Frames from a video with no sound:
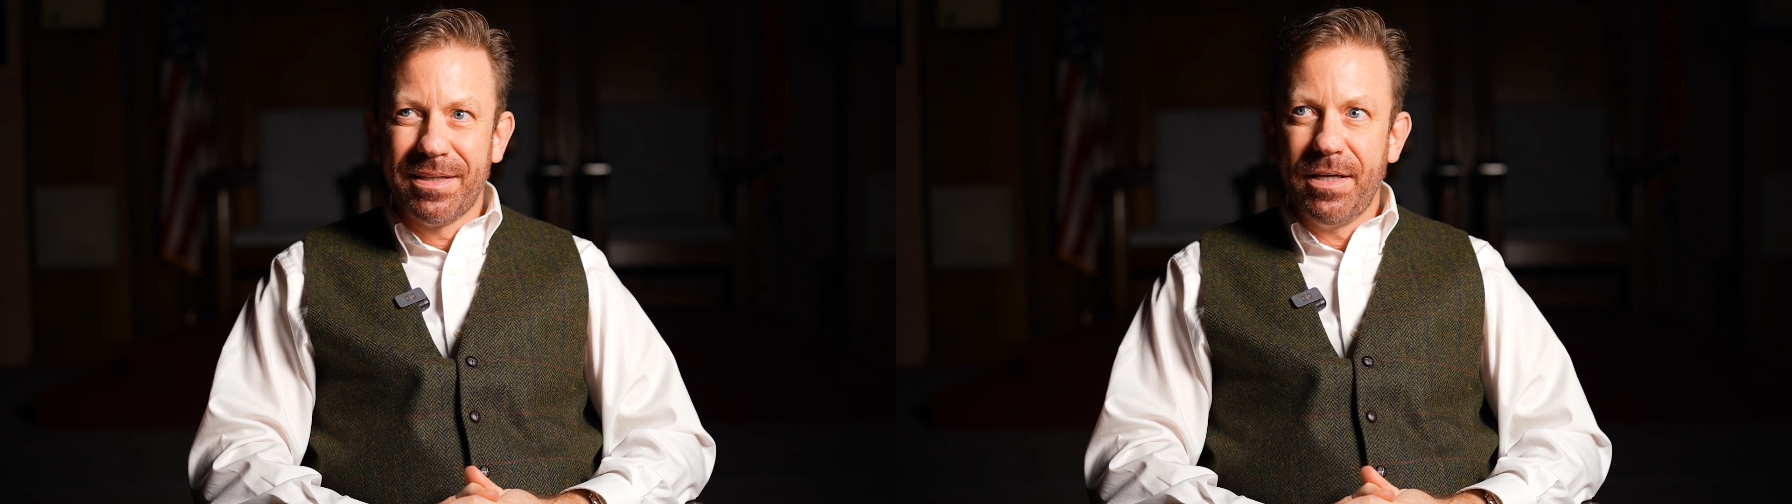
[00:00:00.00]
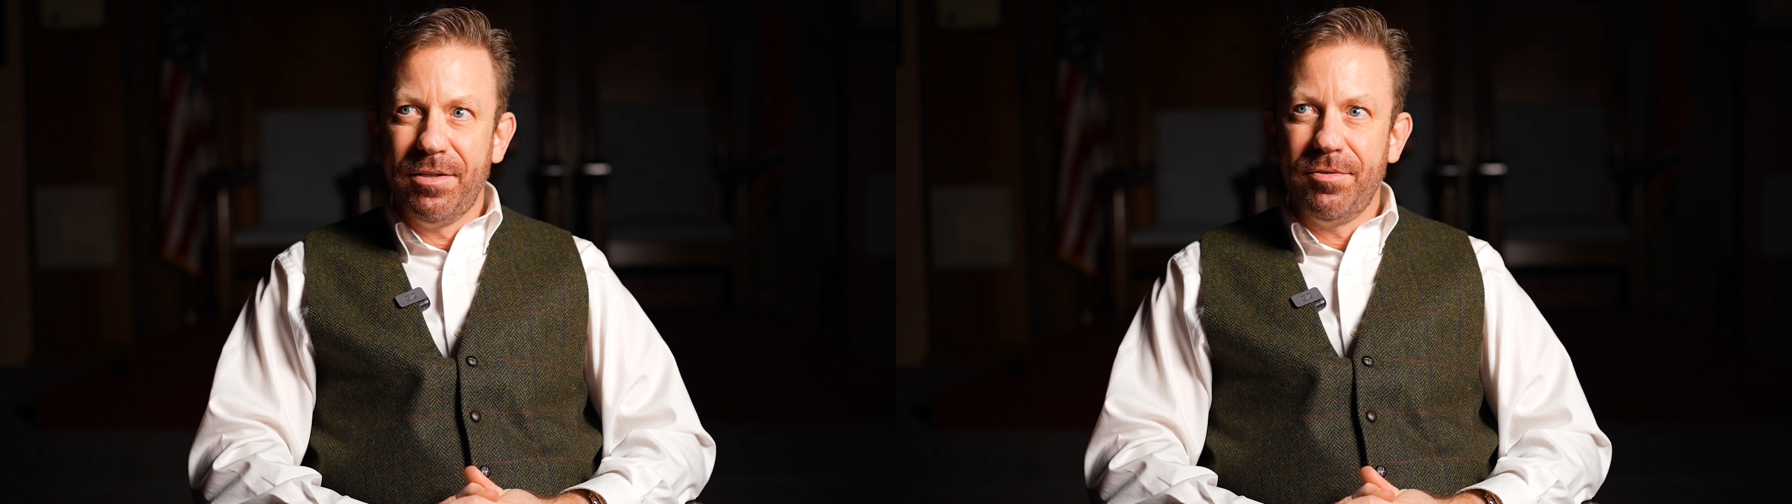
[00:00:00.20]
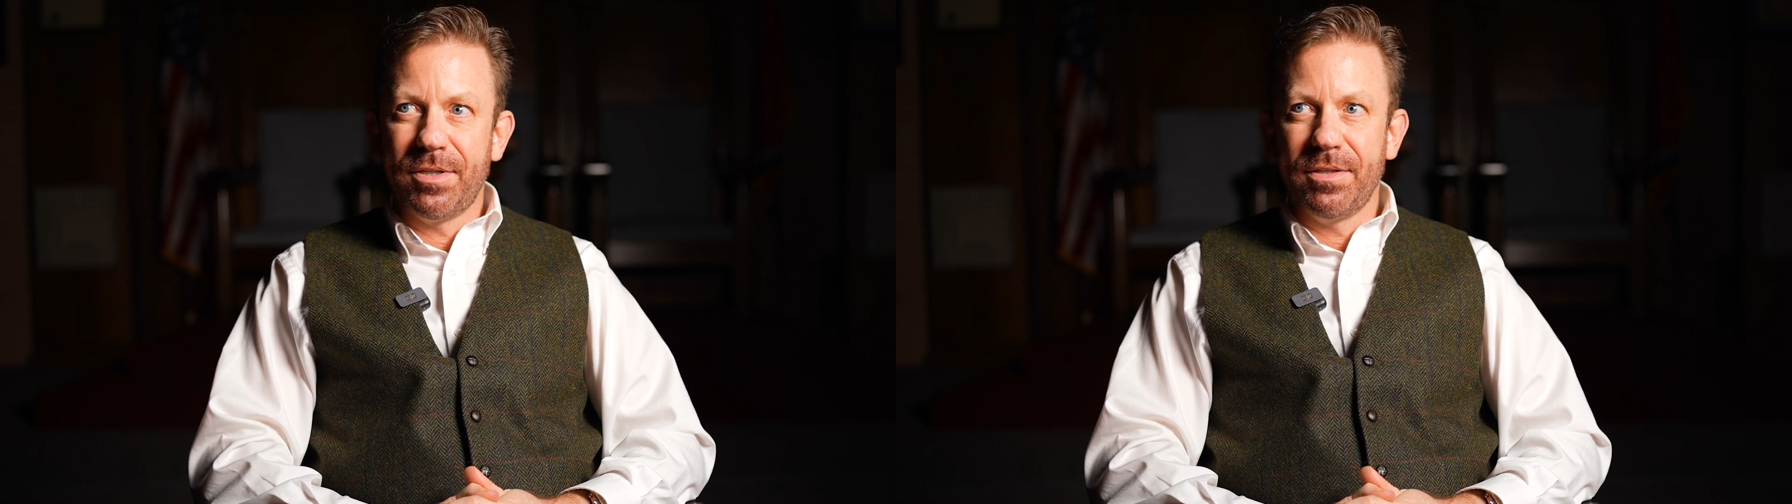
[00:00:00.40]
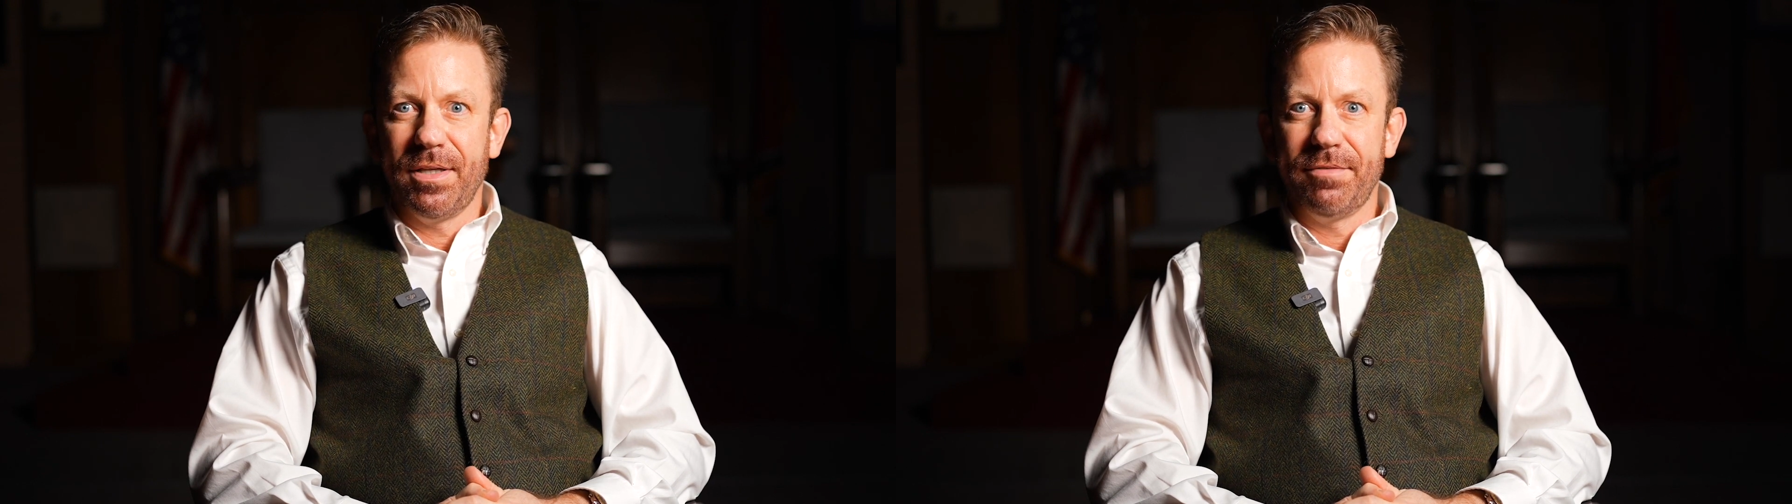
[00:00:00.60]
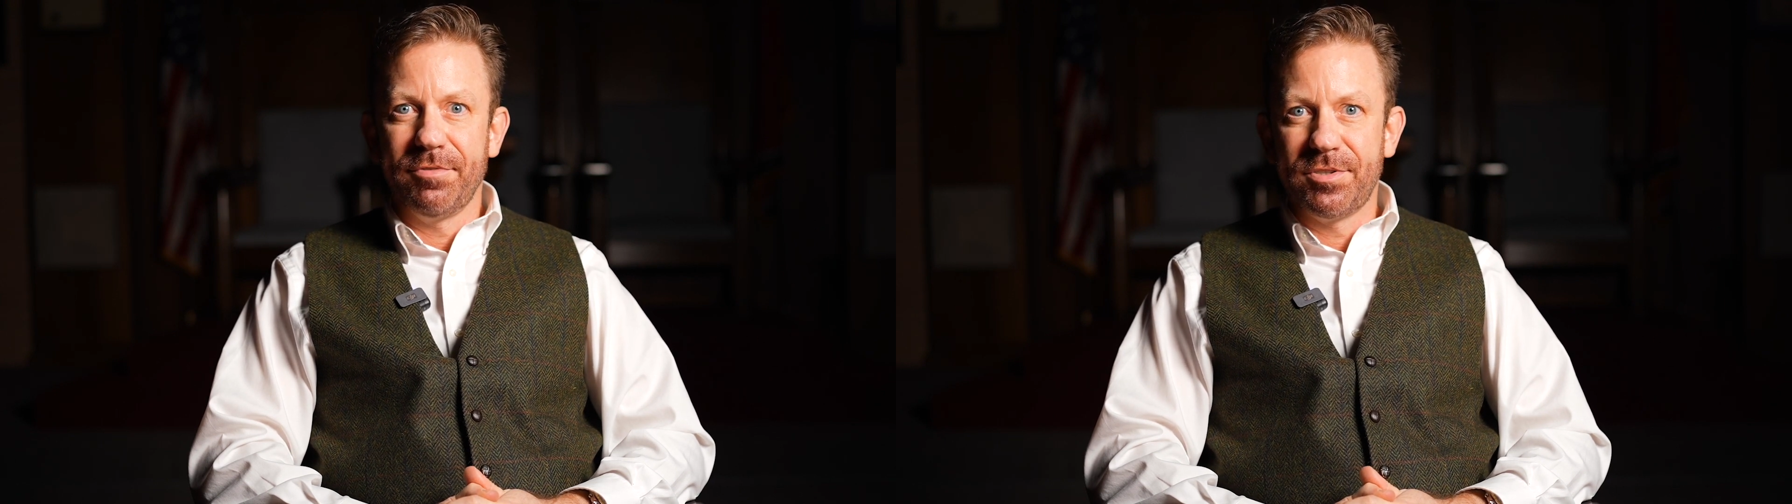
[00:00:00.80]
that you can
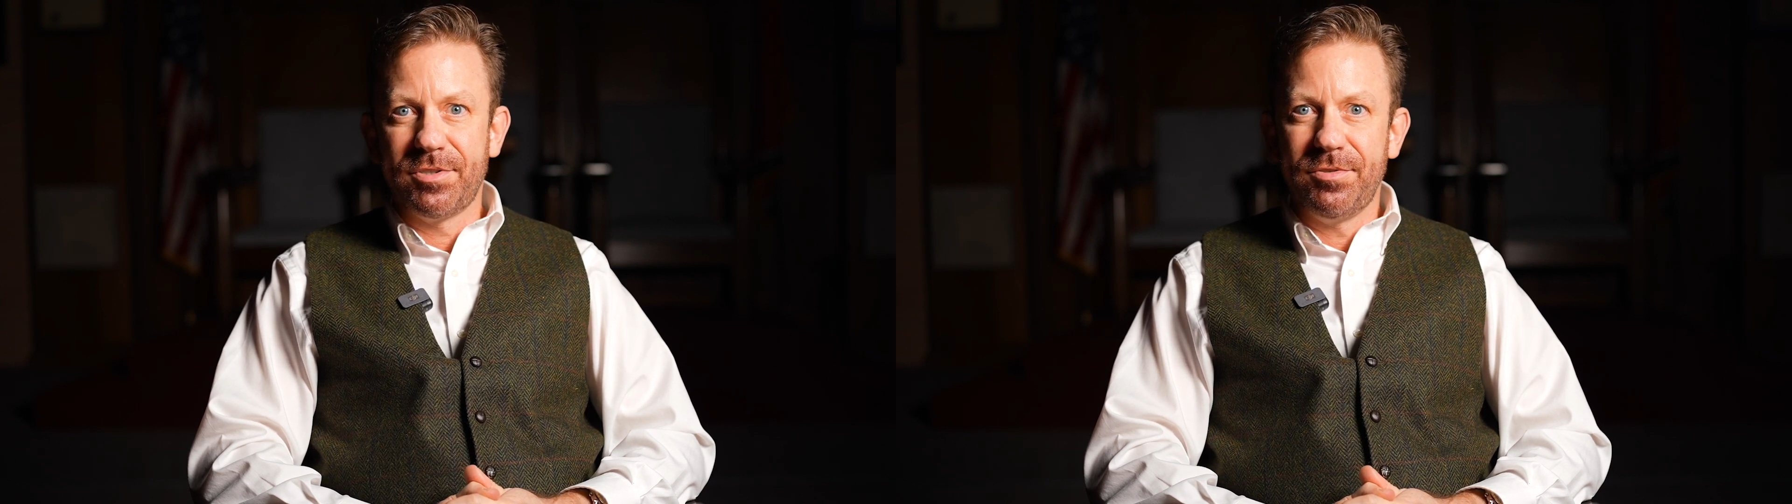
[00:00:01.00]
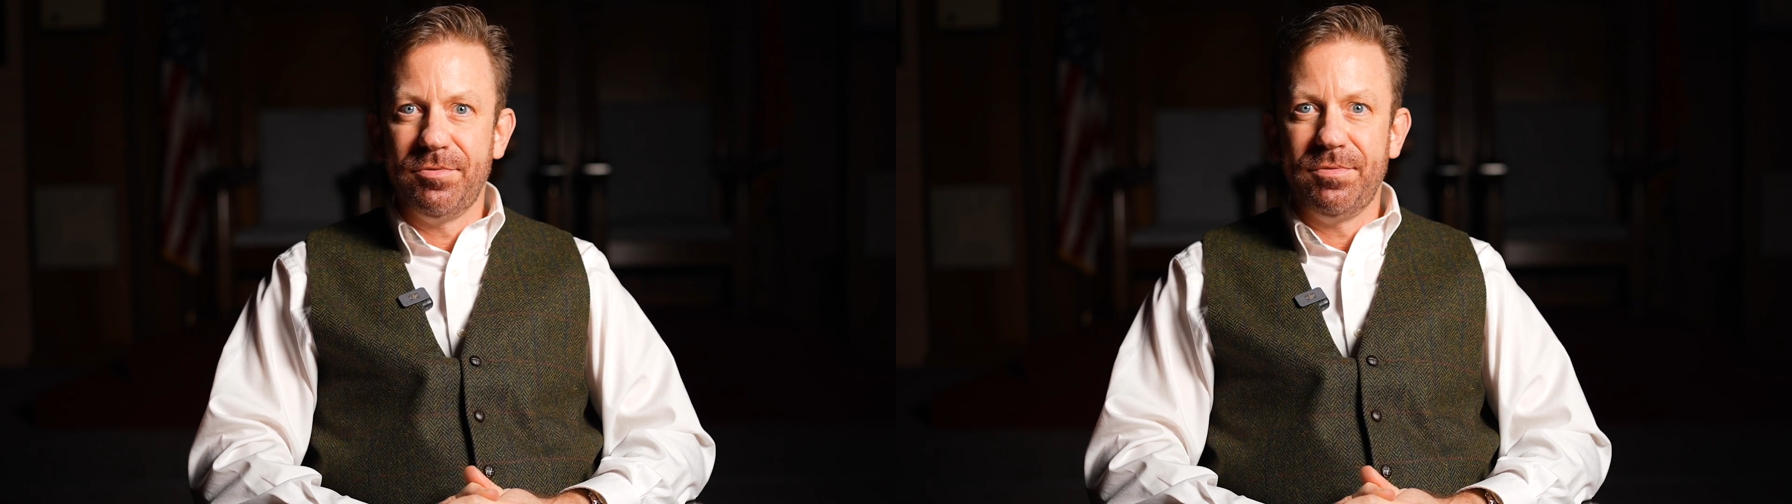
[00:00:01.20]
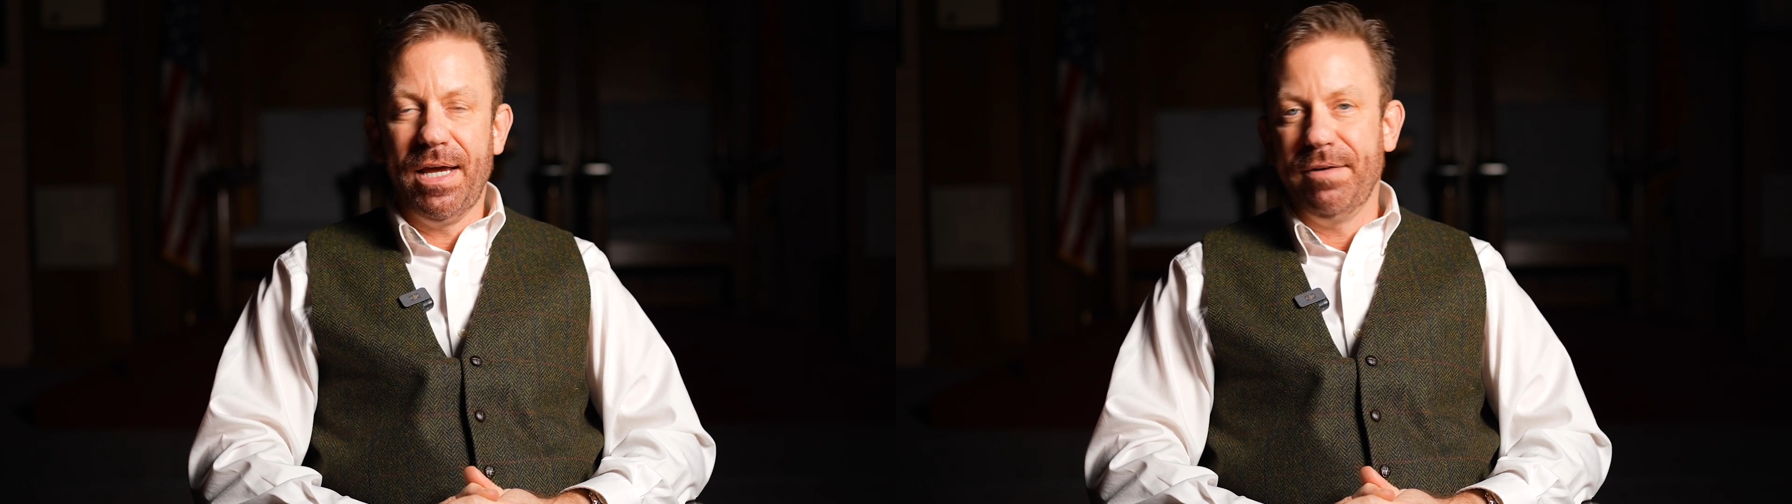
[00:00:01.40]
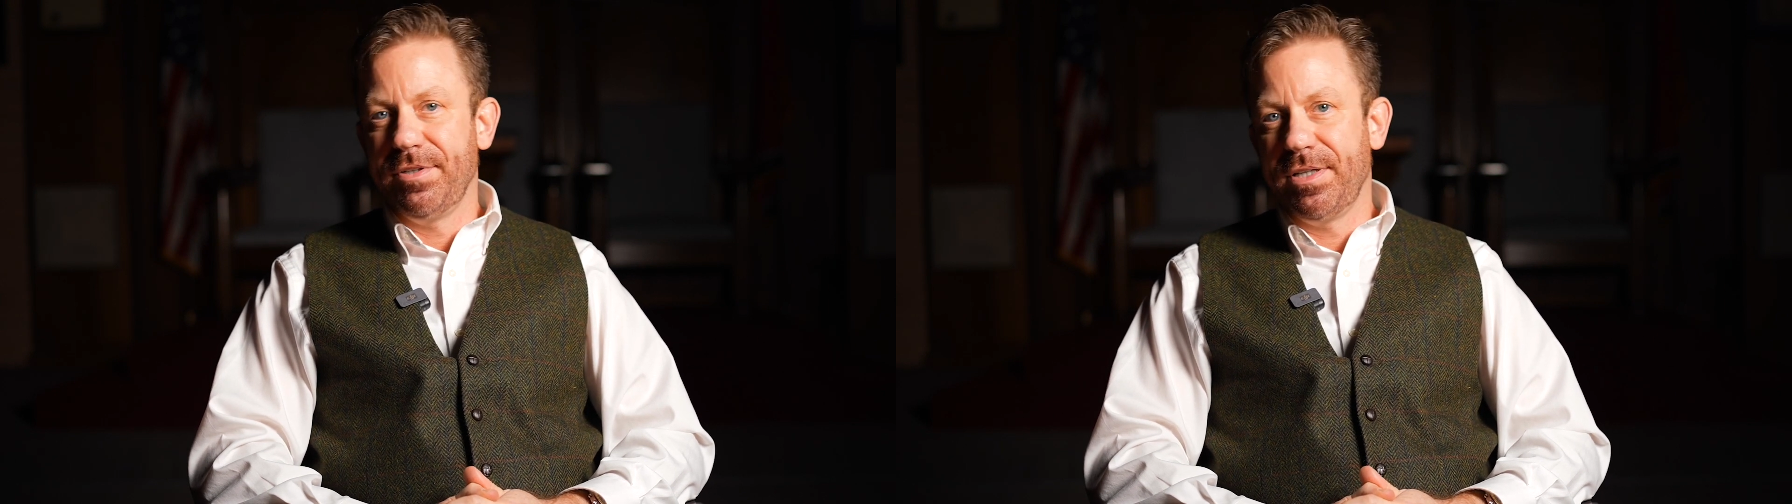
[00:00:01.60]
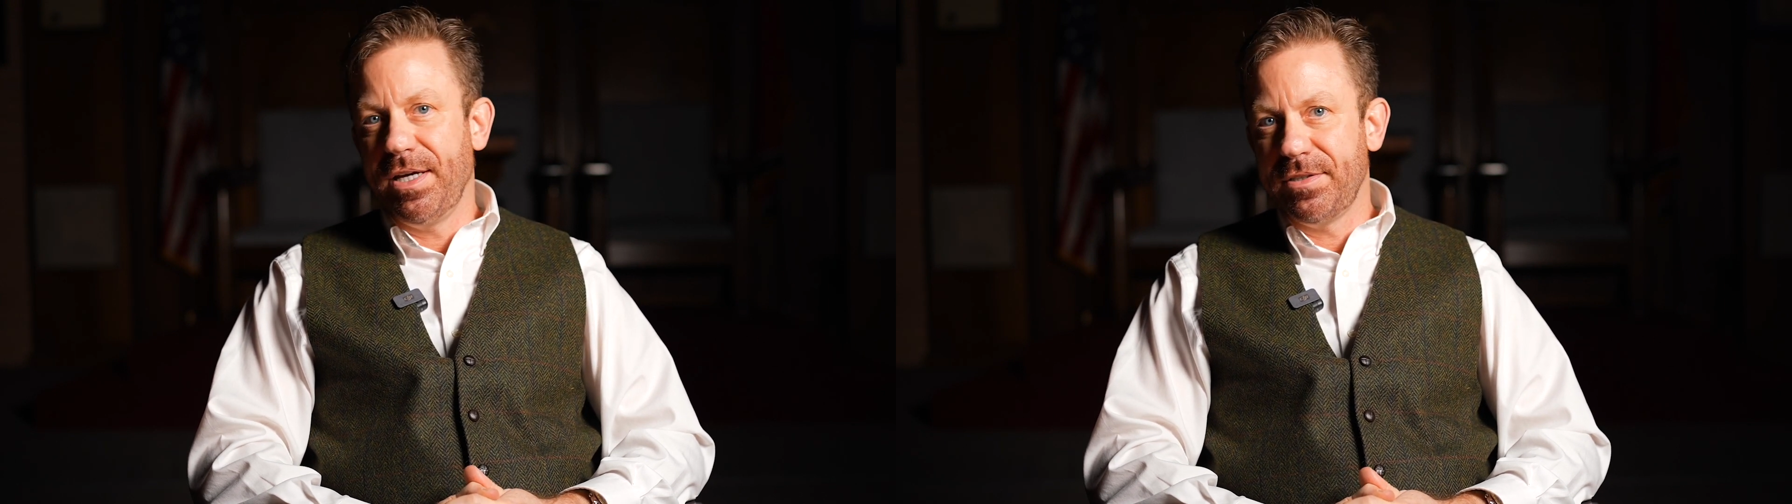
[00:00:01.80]
leverage to
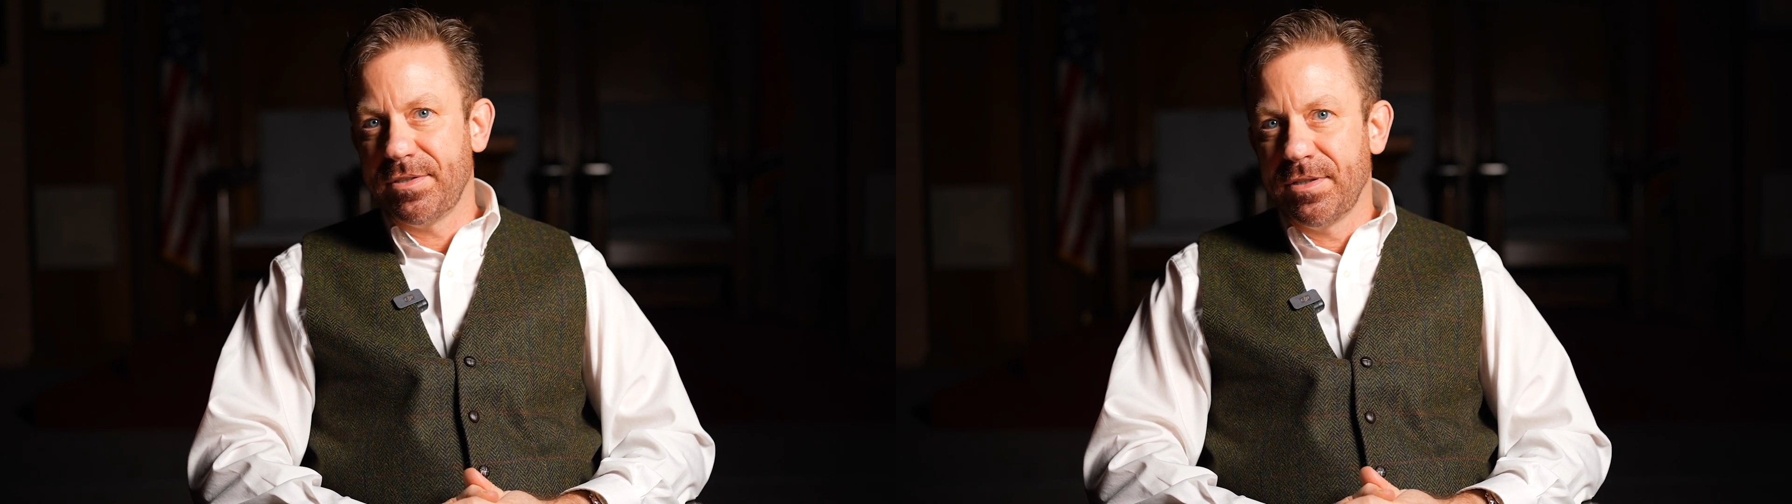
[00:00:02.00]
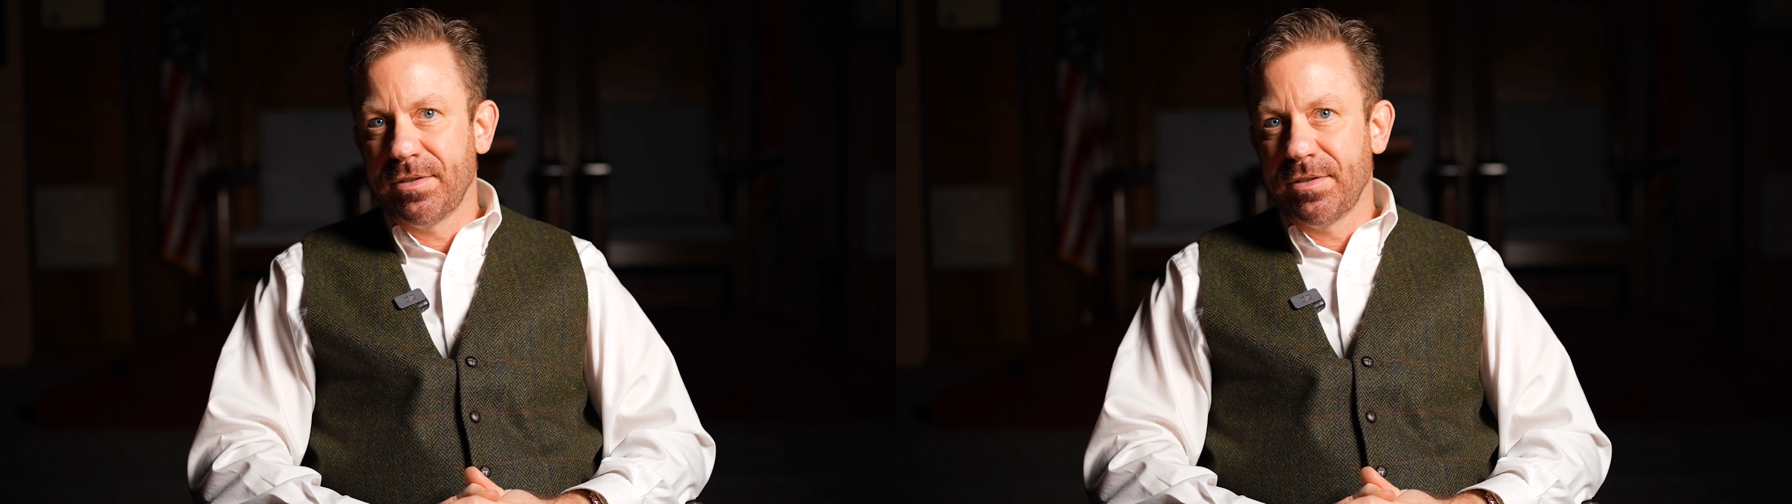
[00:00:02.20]
navigate